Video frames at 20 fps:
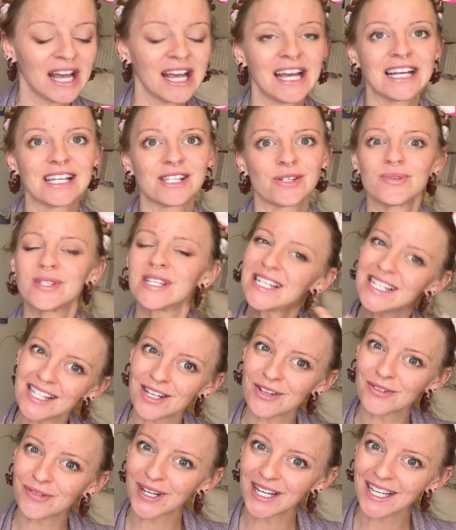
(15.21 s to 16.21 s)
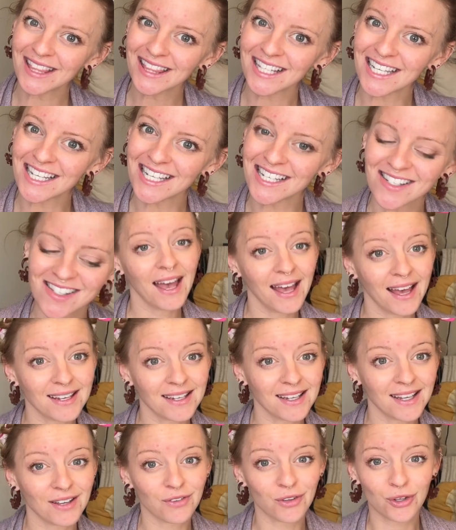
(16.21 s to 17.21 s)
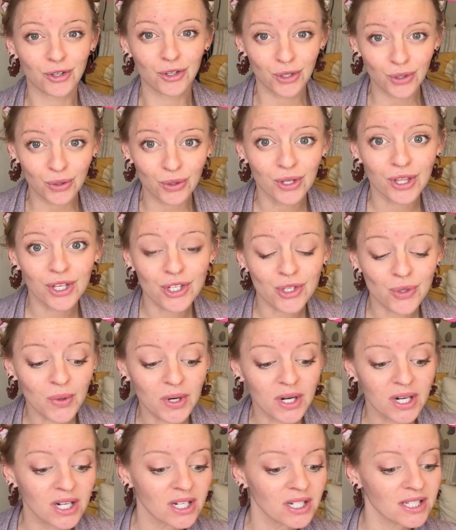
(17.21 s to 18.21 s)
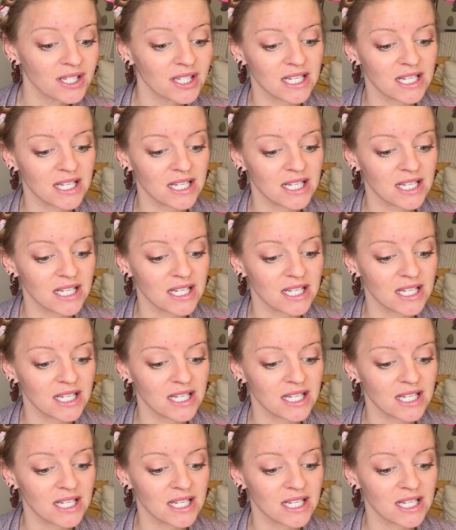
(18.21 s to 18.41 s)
So it's easy to forget things. And if you're new to this world,